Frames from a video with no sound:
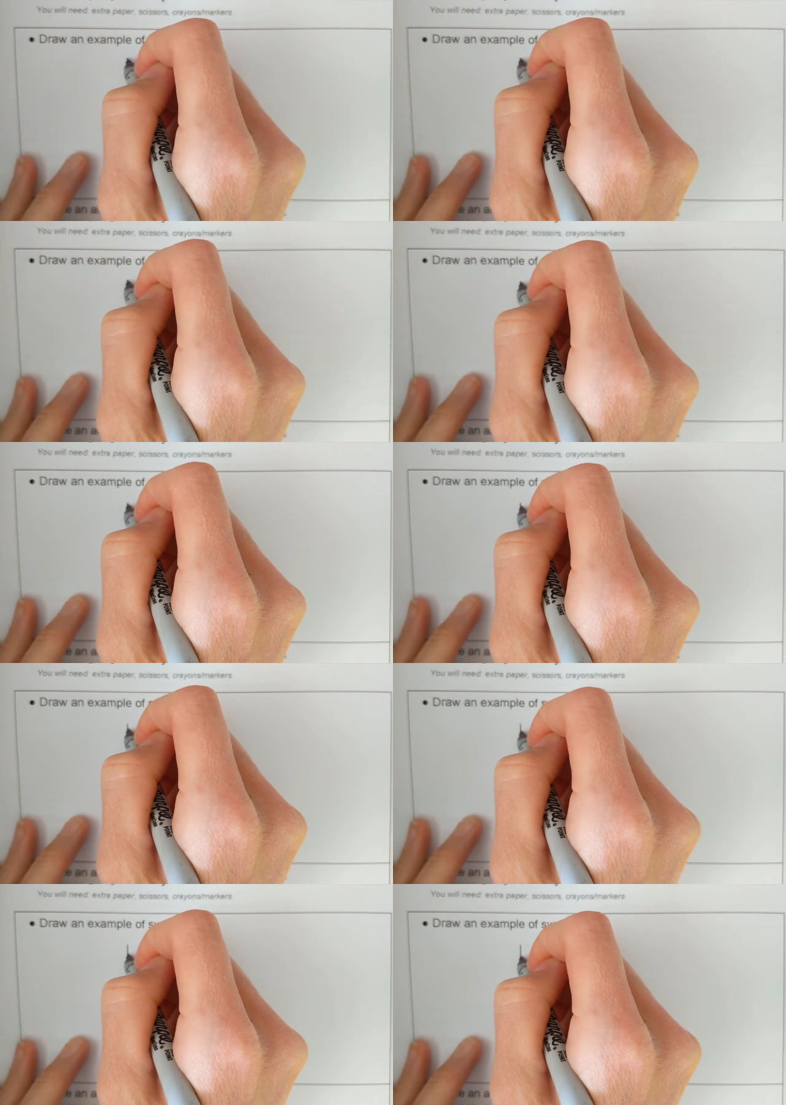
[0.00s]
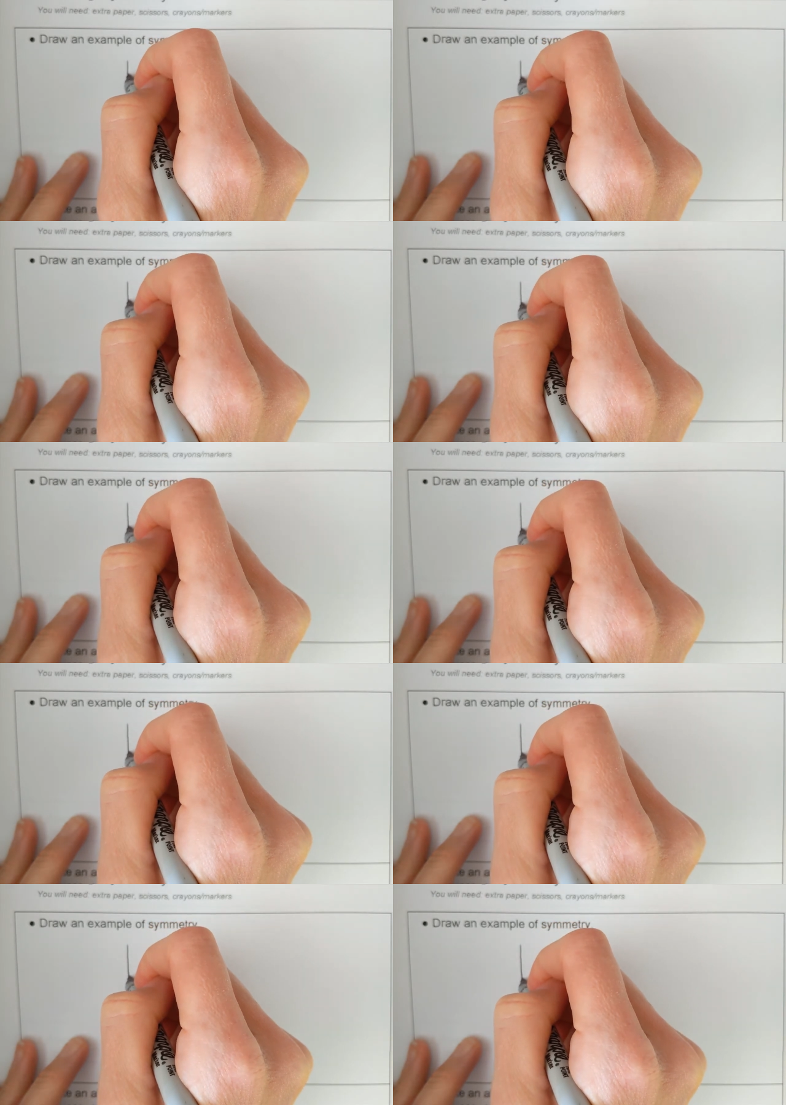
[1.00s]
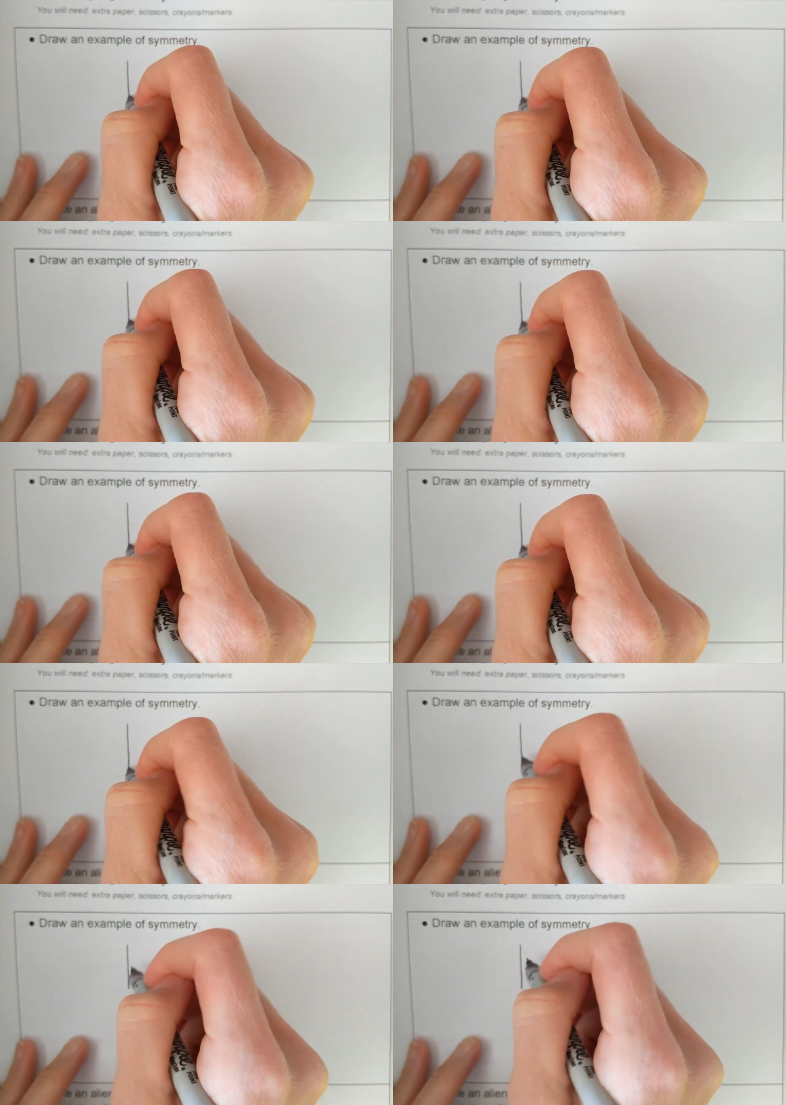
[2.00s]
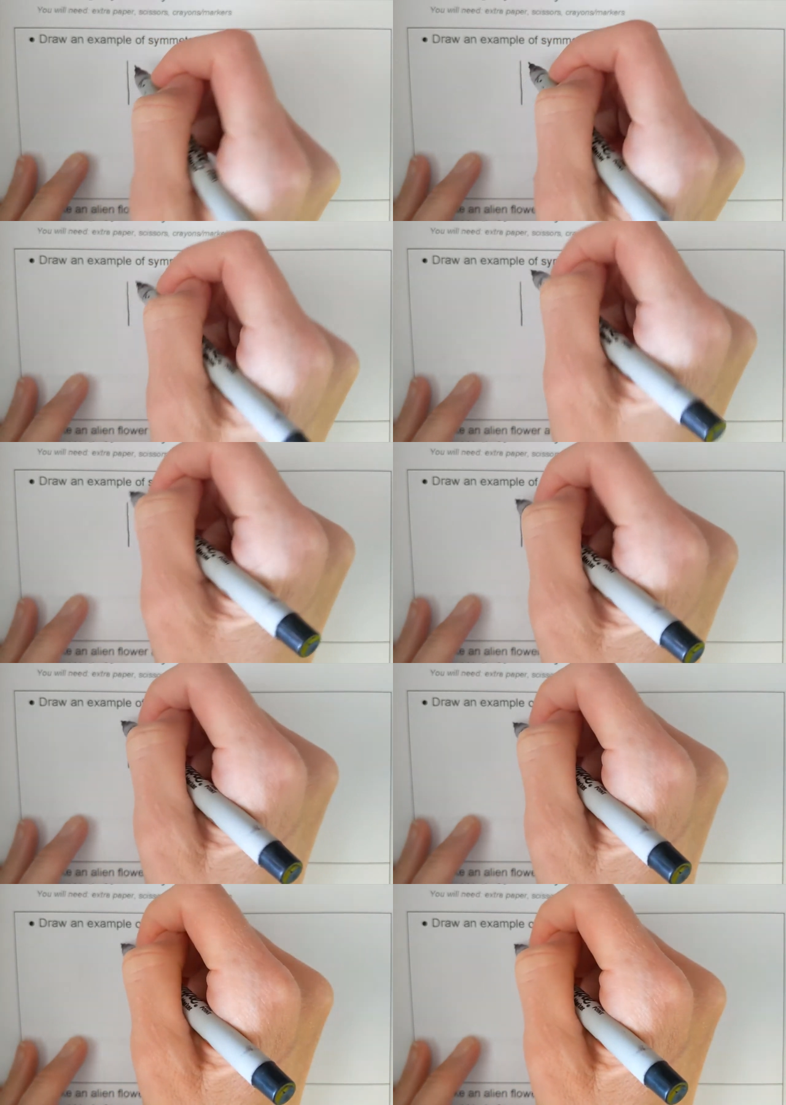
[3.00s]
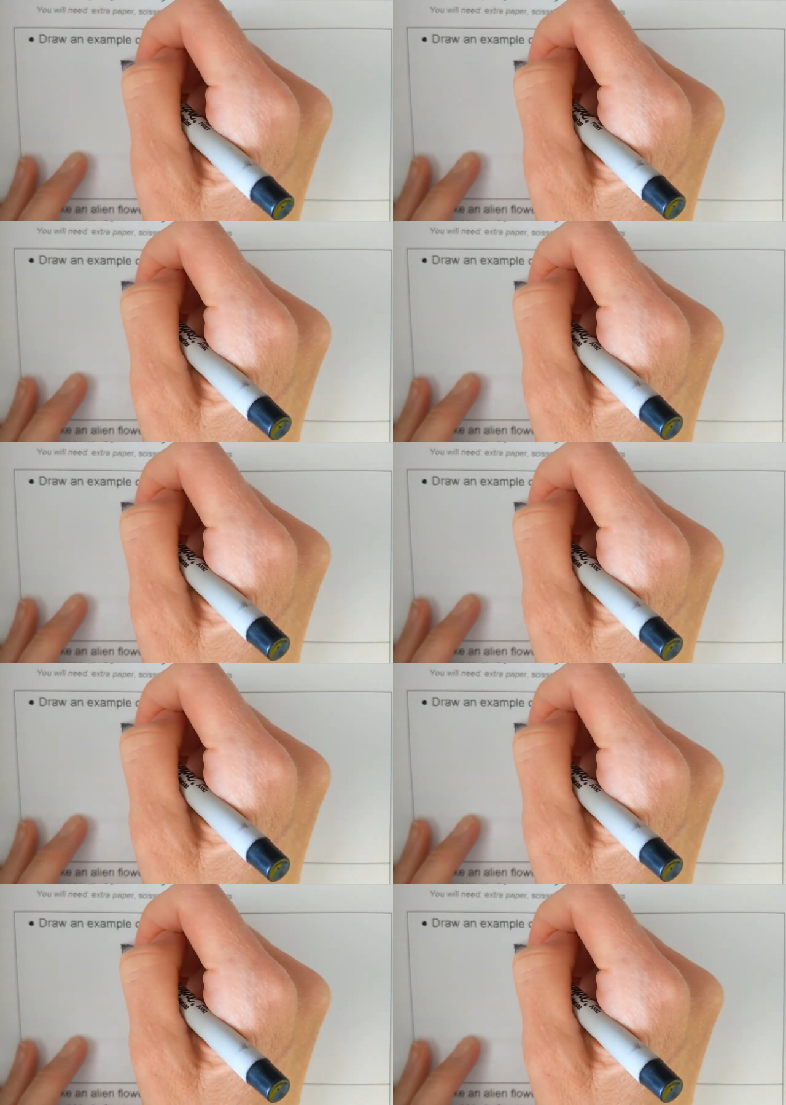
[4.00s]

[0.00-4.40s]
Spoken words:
[unreadable: no face in view]